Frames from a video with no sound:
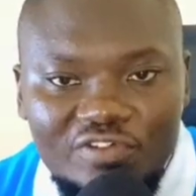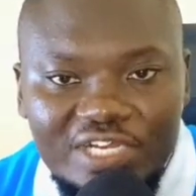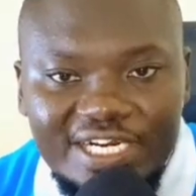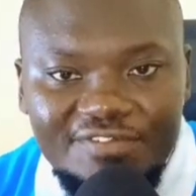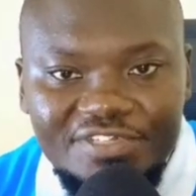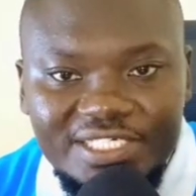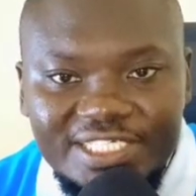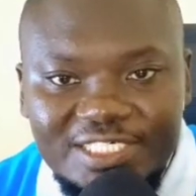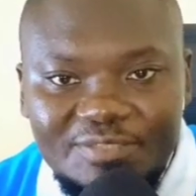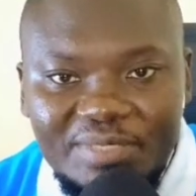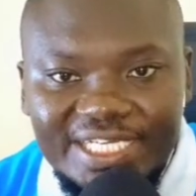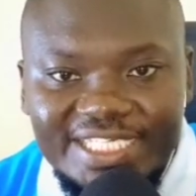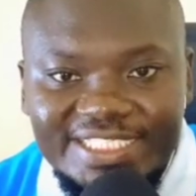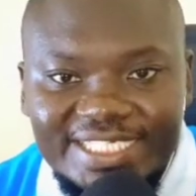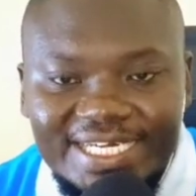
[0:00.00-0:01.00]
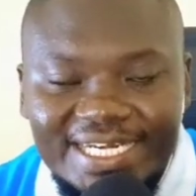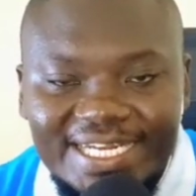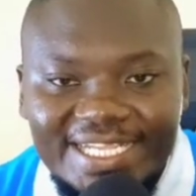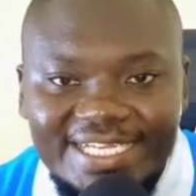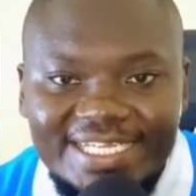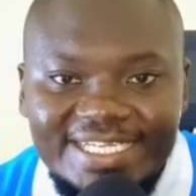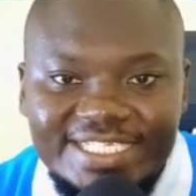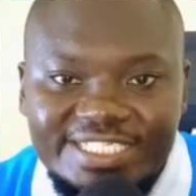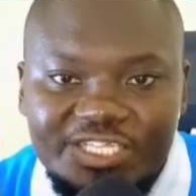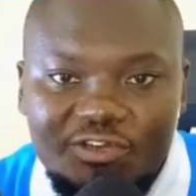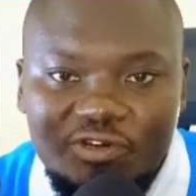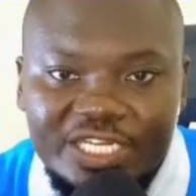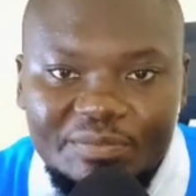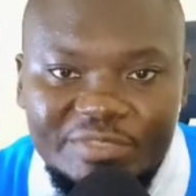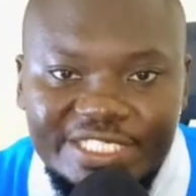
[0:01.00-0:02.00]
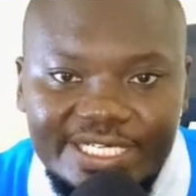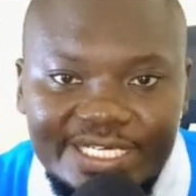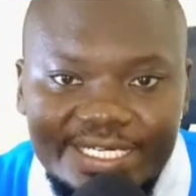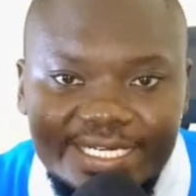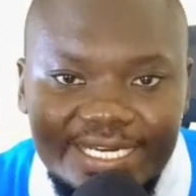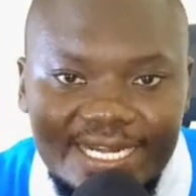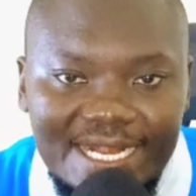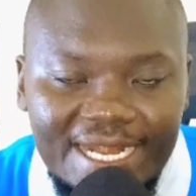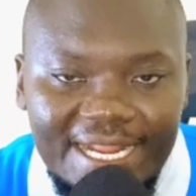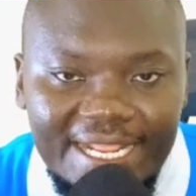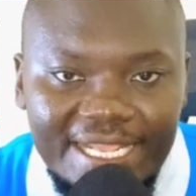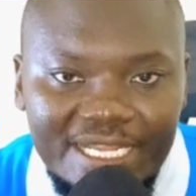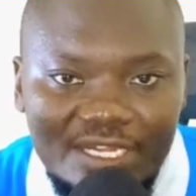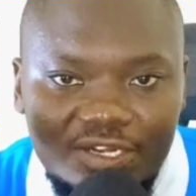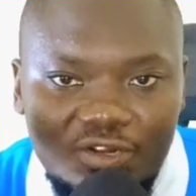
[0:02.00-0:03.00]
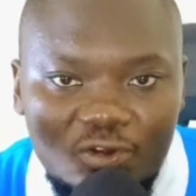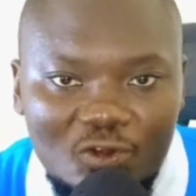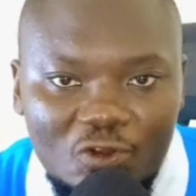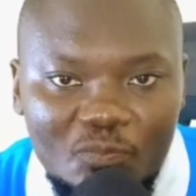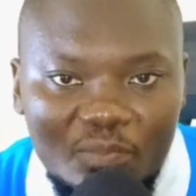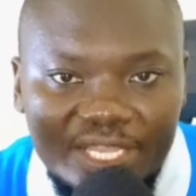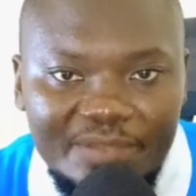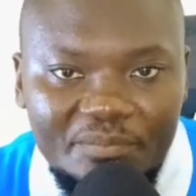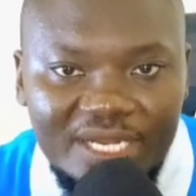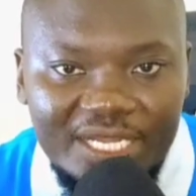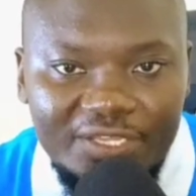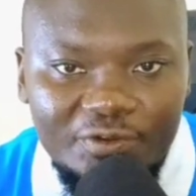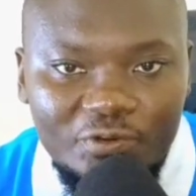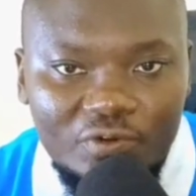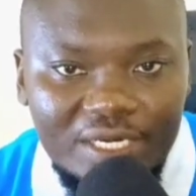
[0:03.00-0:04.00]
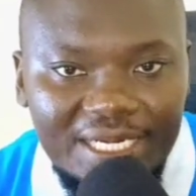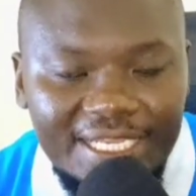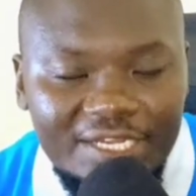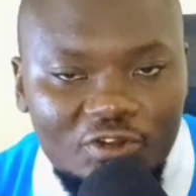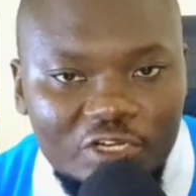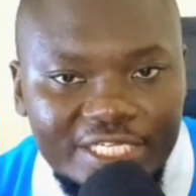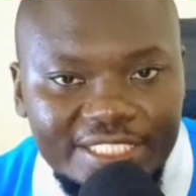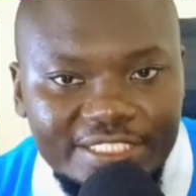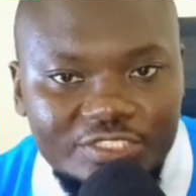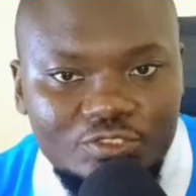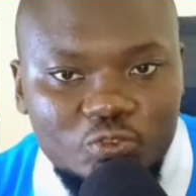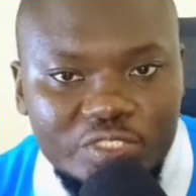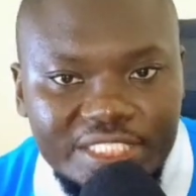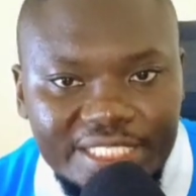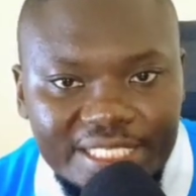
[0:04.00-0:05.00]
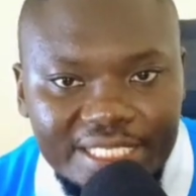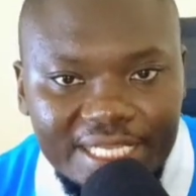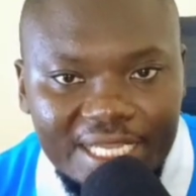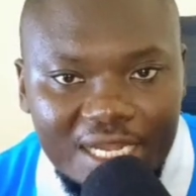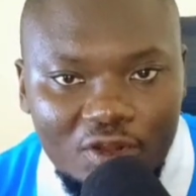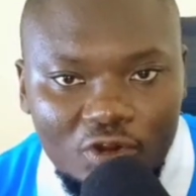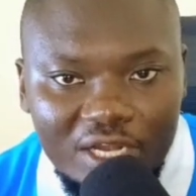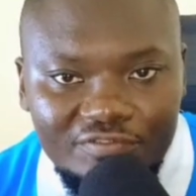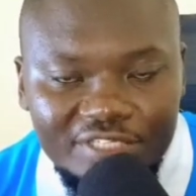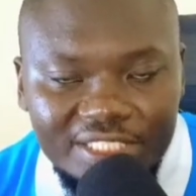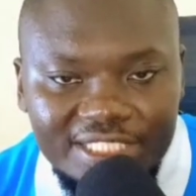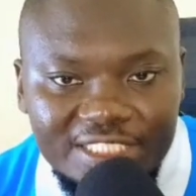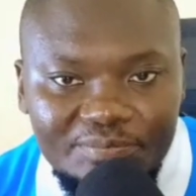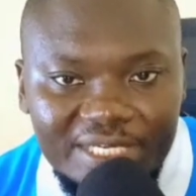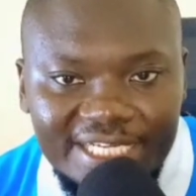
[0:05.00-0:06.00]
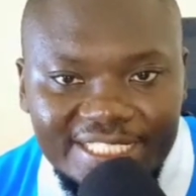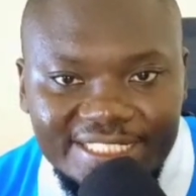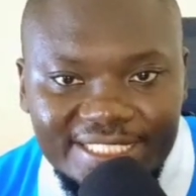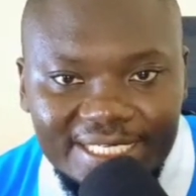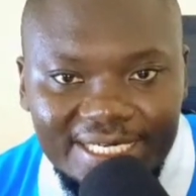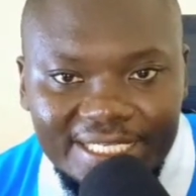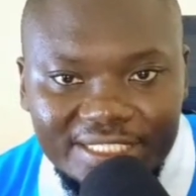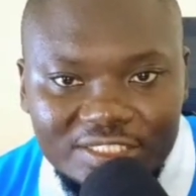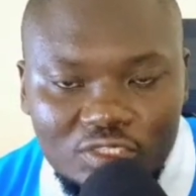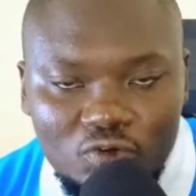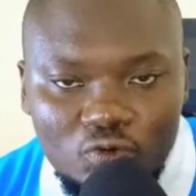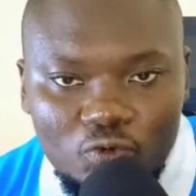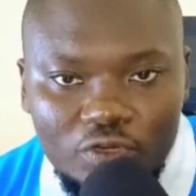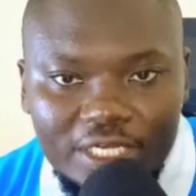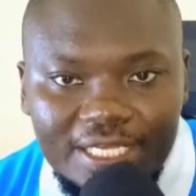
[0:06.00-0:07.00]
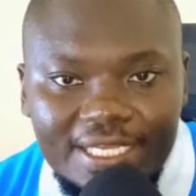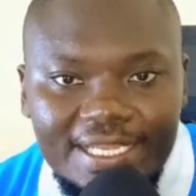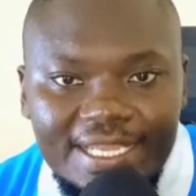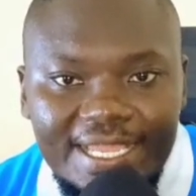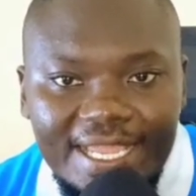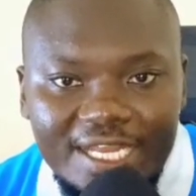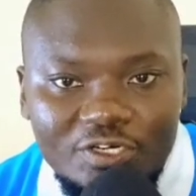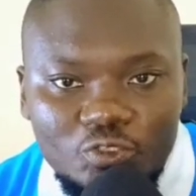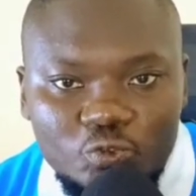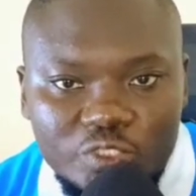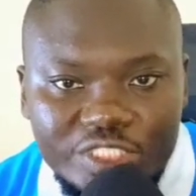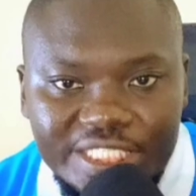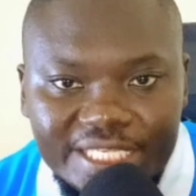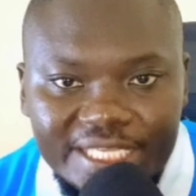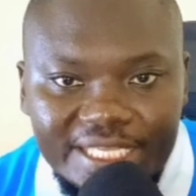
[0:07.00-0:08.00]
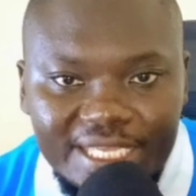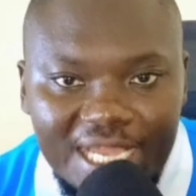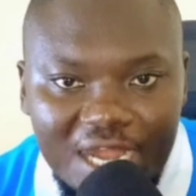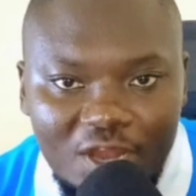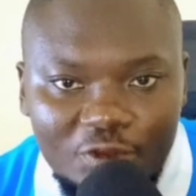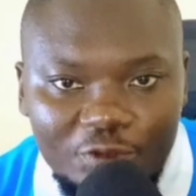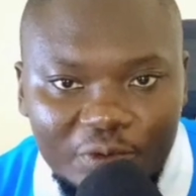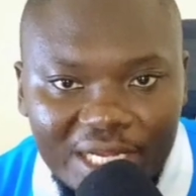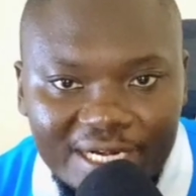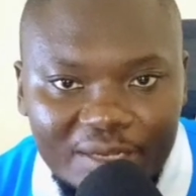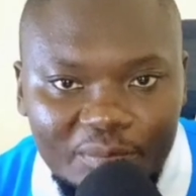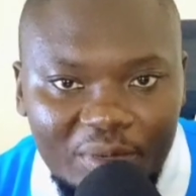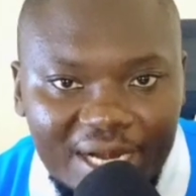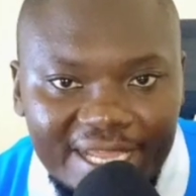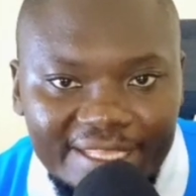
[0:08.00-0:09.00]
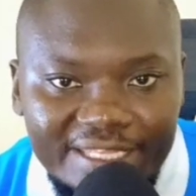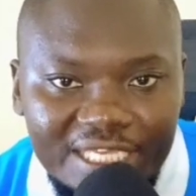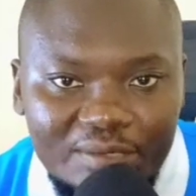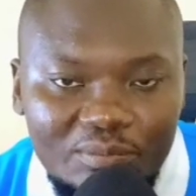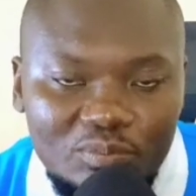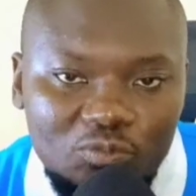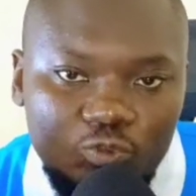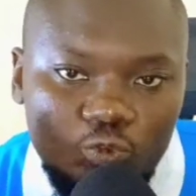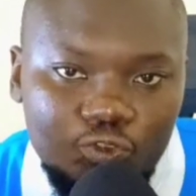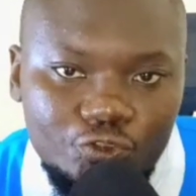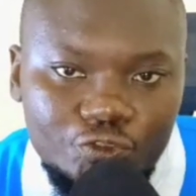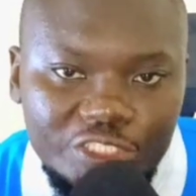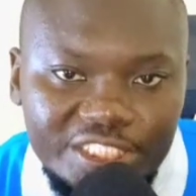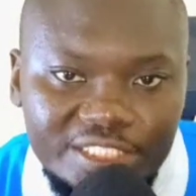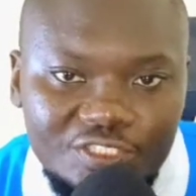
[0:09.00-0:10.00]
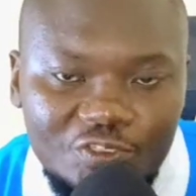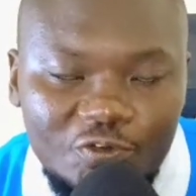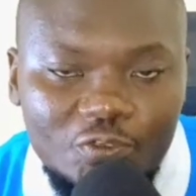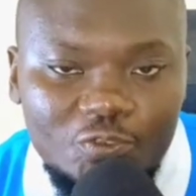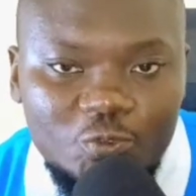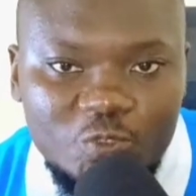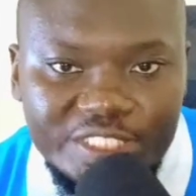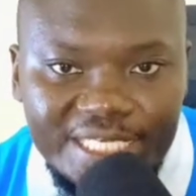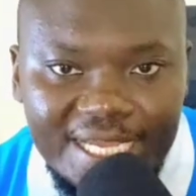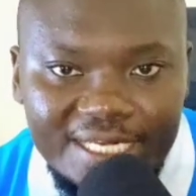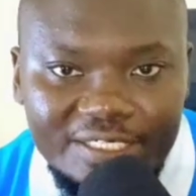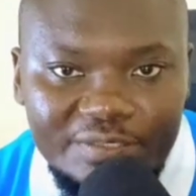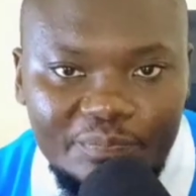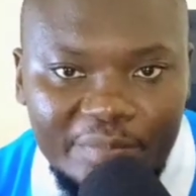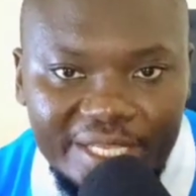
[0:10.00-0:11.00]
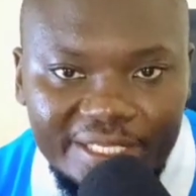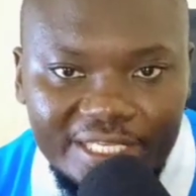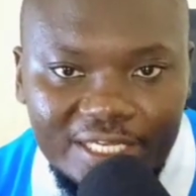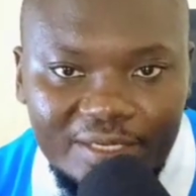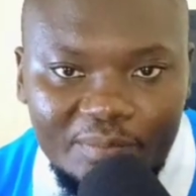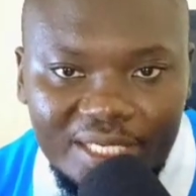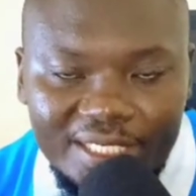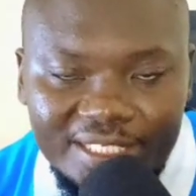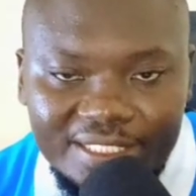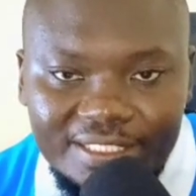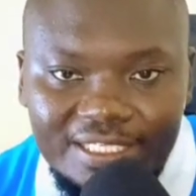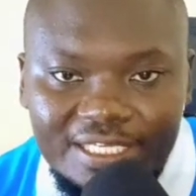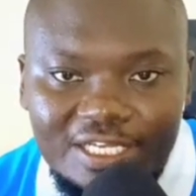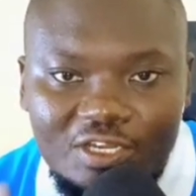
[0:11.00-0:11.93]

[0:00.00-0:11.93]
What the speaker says: of an affiliate marketing link is the Olimtrade link on my bio. Click on it to see how affiliate marketing links look and to see how you can apply them to your TikTok to start making money